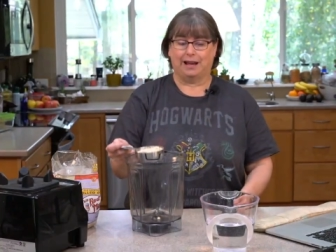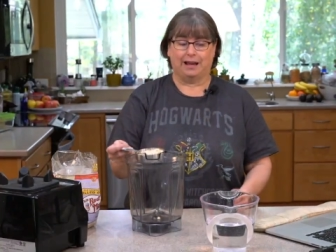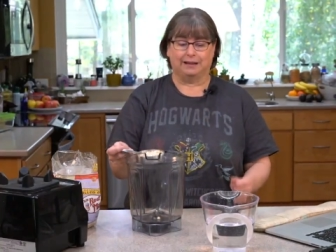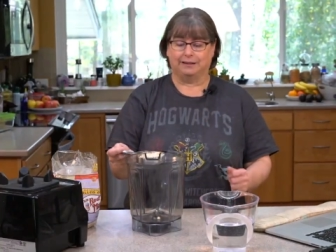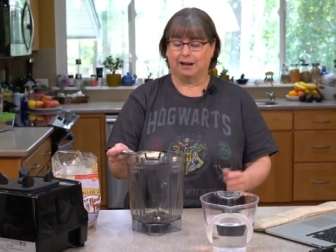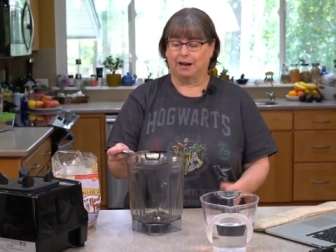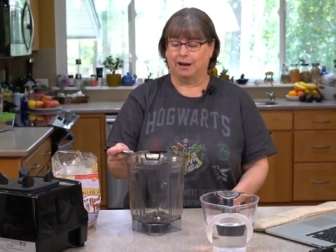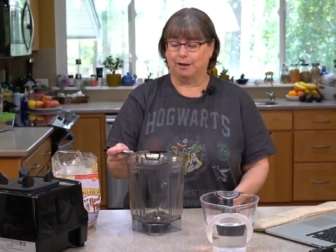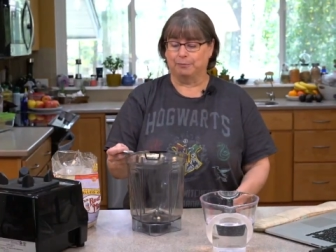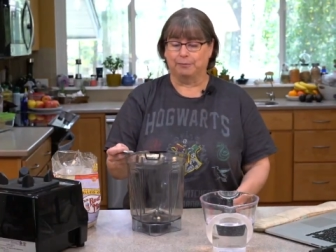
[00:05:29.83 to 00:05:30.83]
And
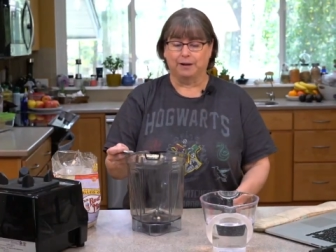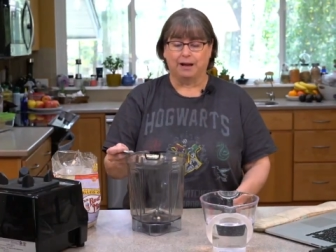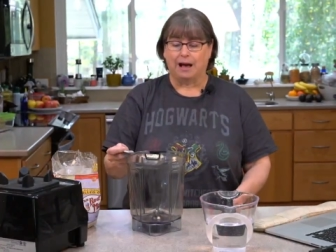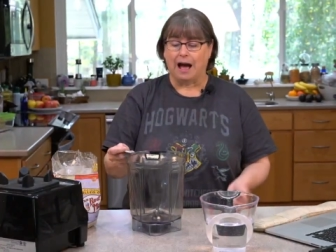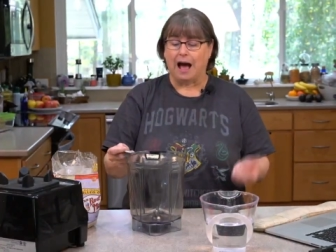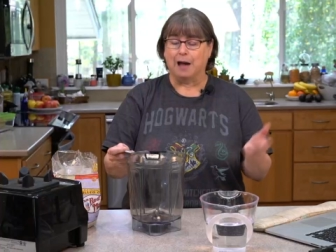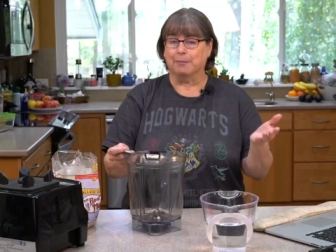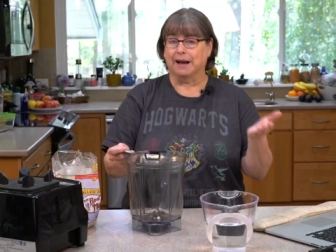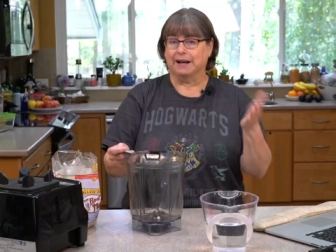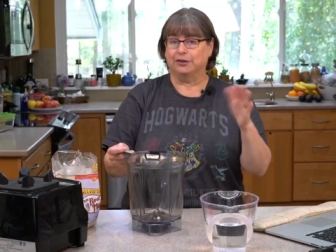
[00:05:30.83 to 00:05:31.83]
um, I
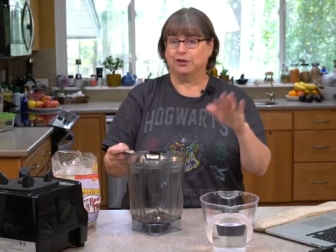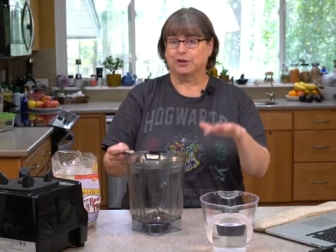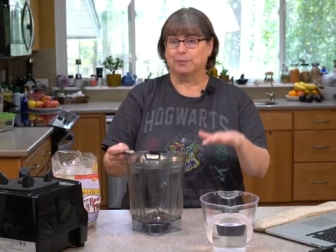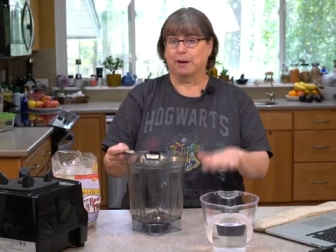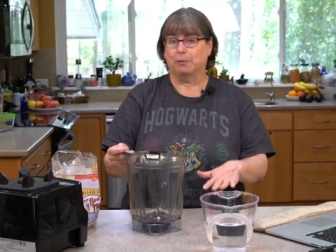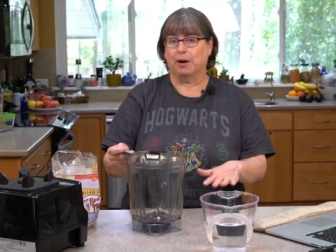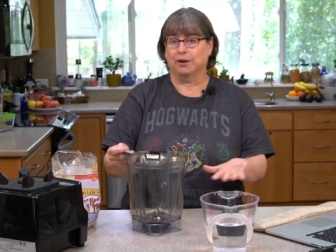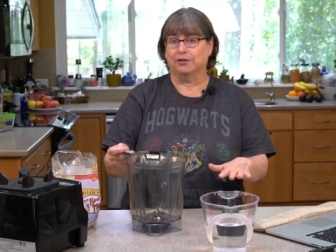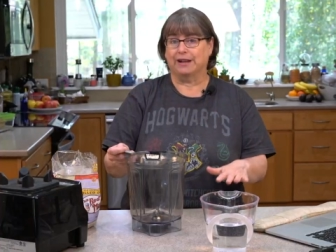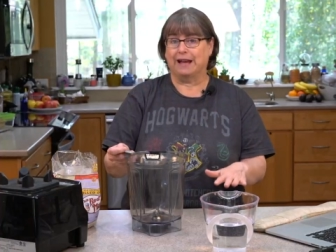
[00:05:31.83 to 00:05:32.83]
might adjust my
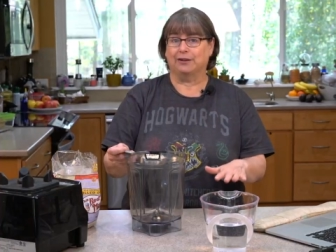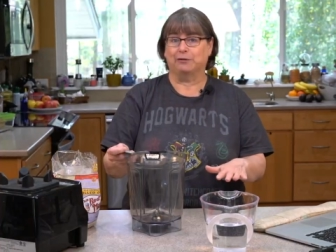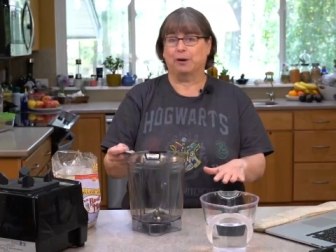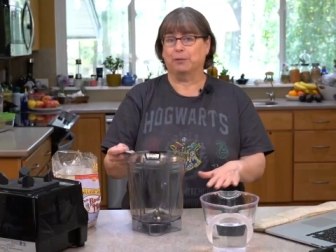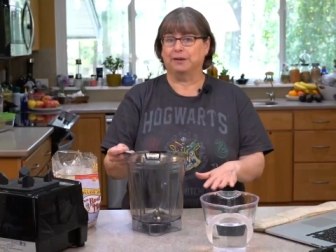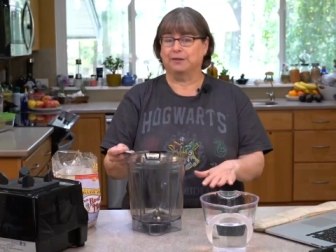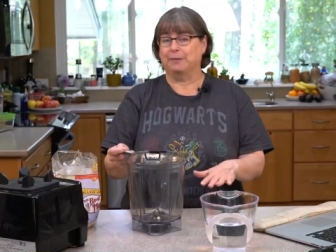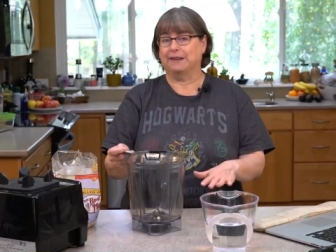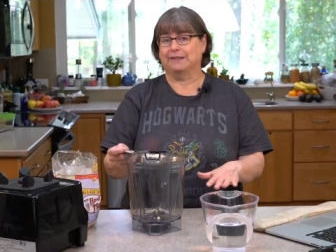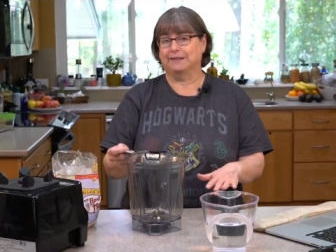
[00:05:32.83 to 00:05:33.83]
water down if I wanted to
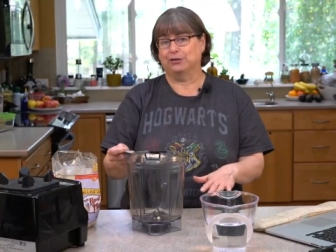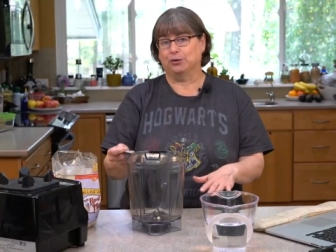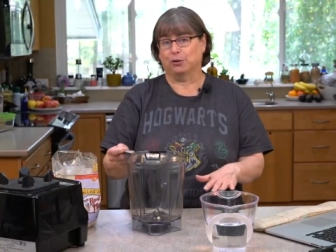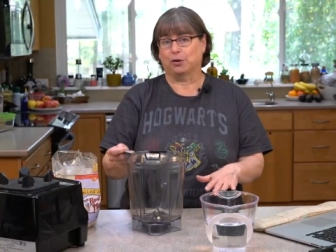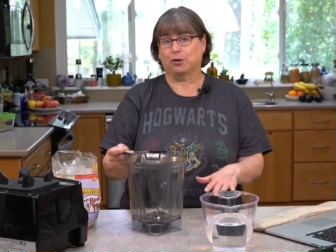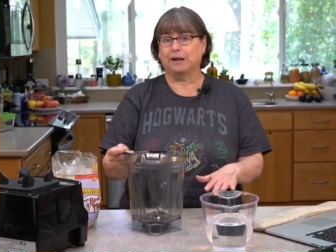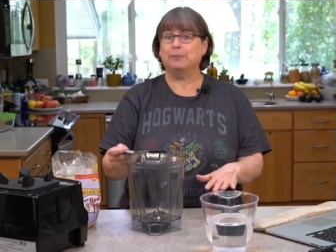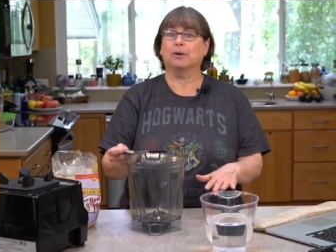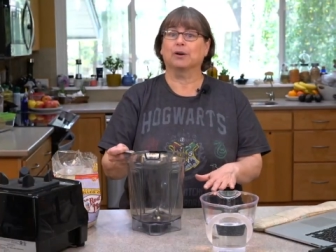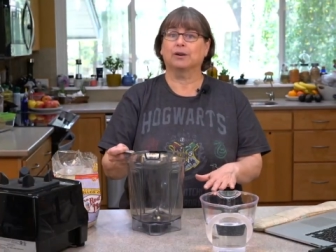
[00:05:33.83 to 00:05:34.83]
make this into a
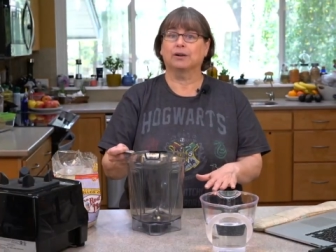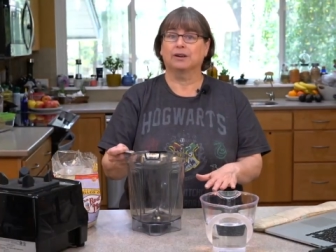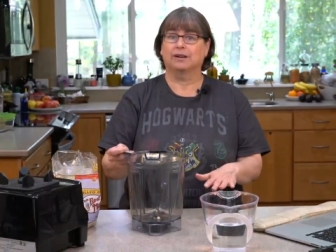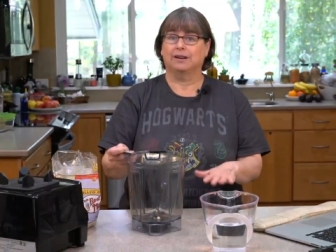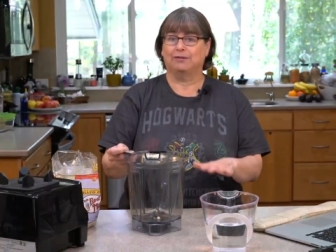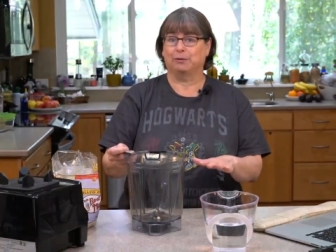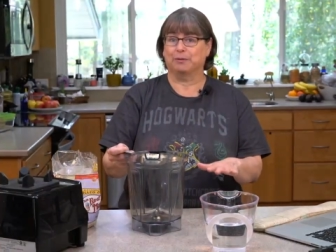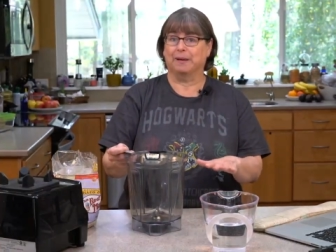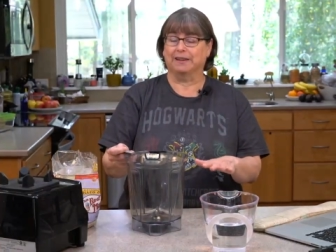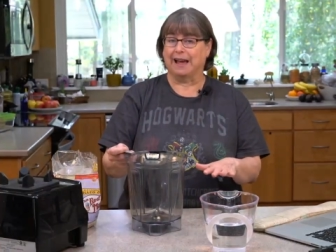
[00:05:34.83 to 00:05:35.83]
creamer, if it
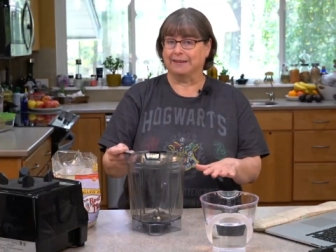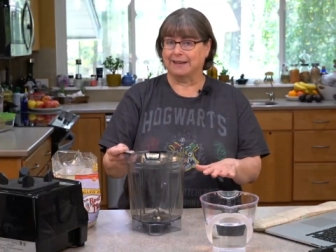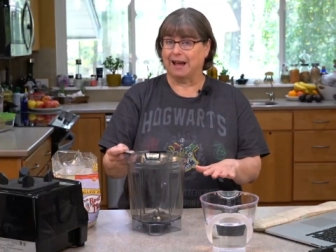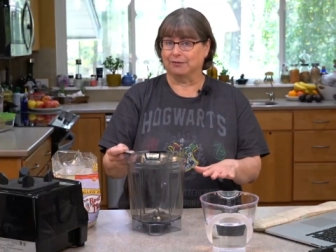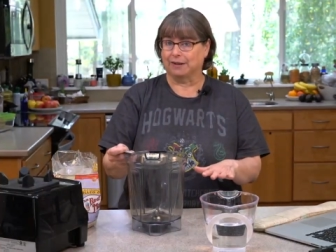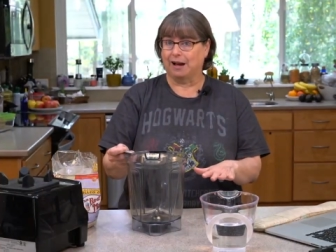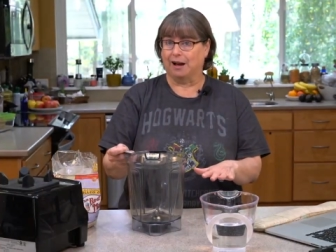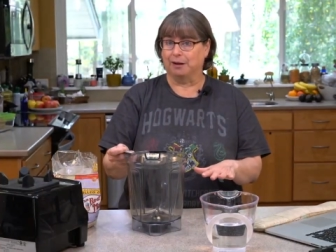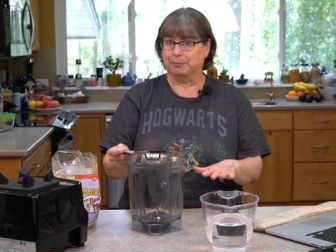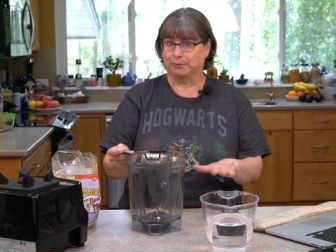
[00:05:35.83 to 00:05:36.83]
was my last half
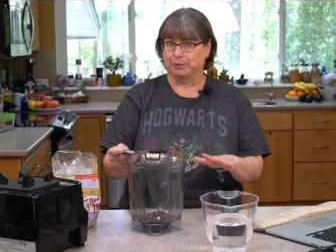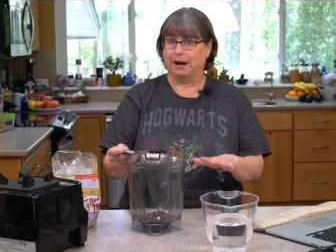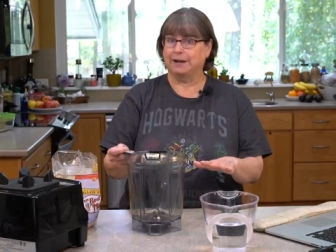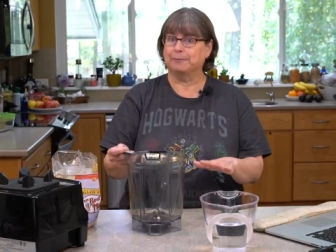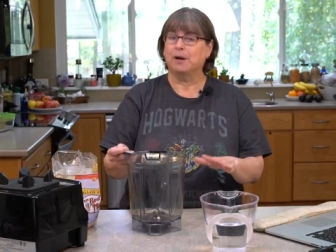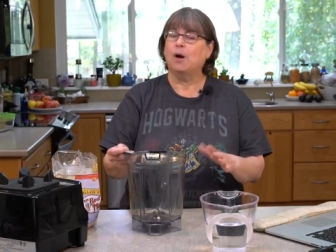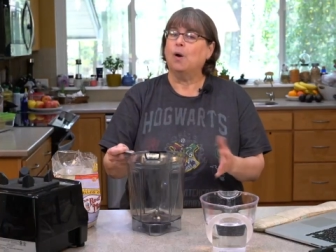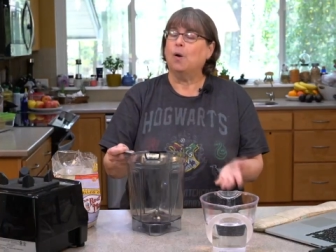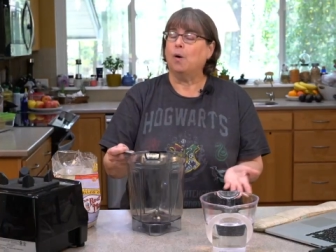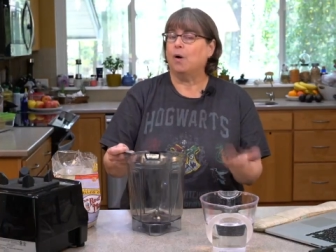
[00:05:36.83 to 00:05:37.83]
cup, right?
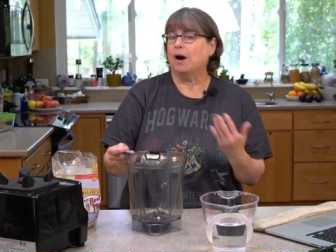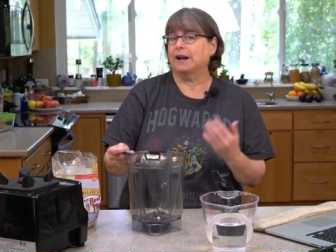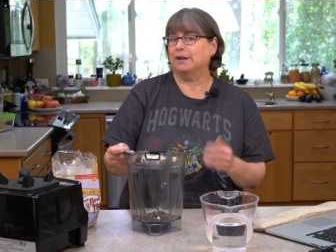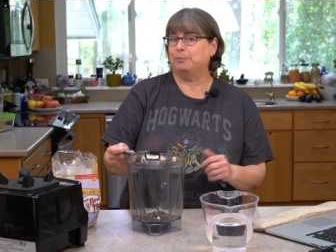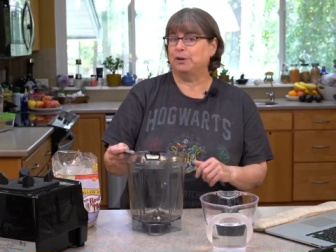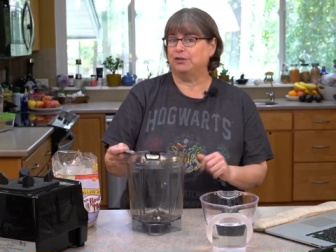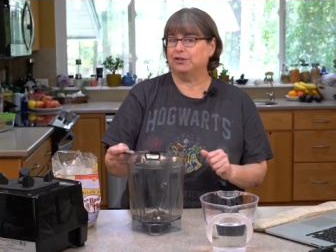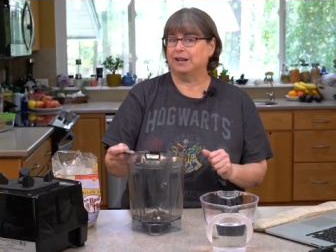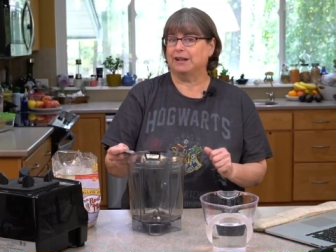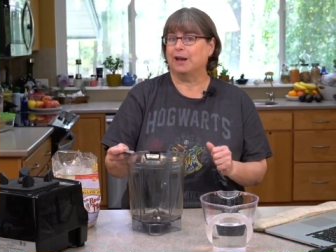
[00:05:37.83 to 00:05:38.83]
Or I could push
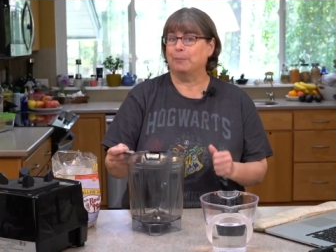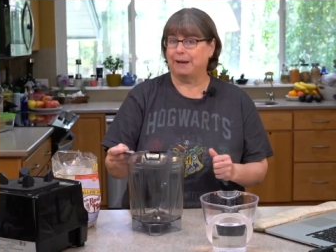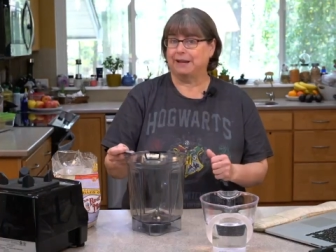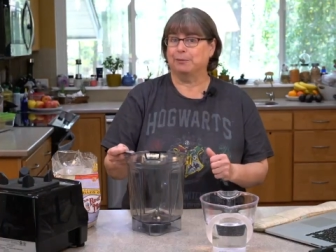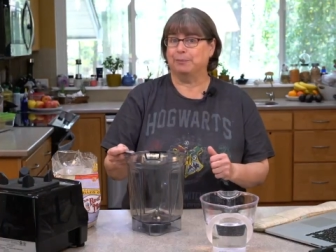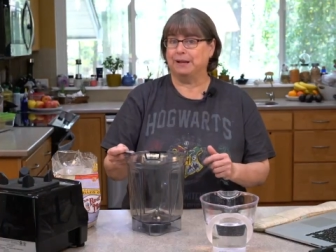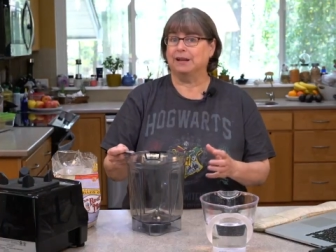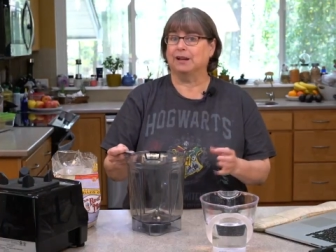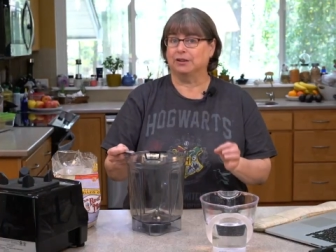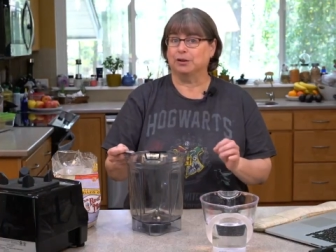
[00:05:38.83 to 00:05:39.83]
it and make it
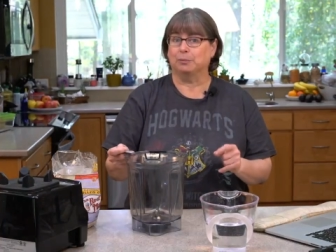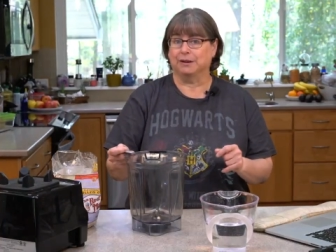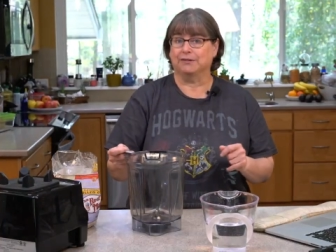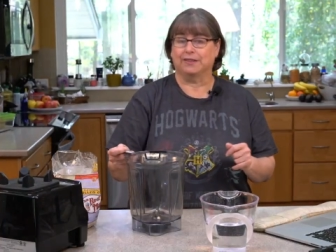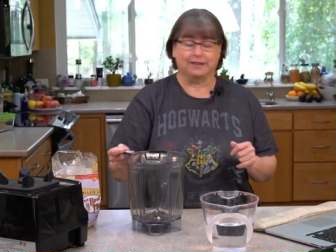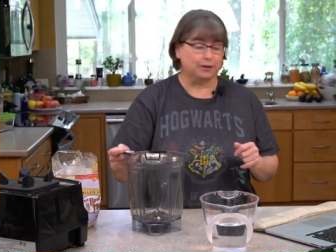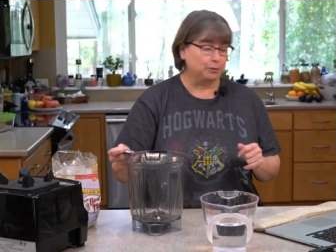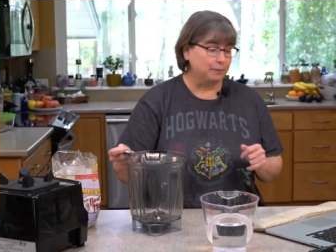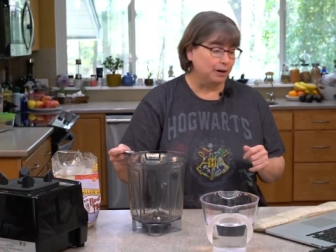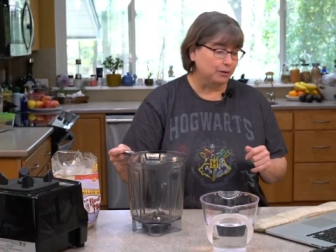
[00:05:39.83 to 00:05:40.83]
be a little bit of a thinner
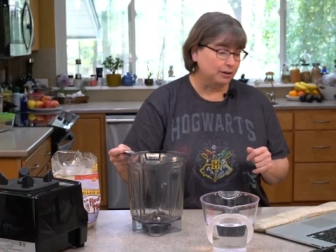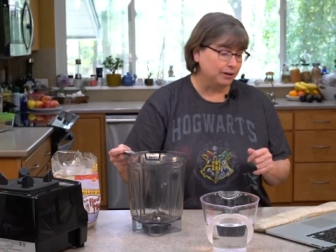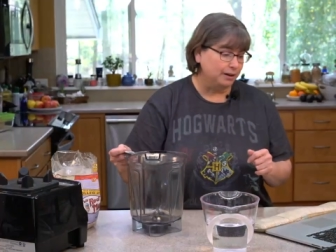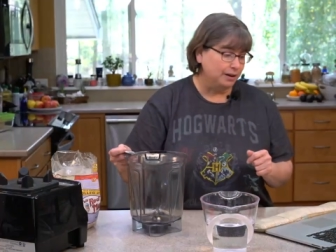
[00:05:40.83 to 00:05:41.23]
milk.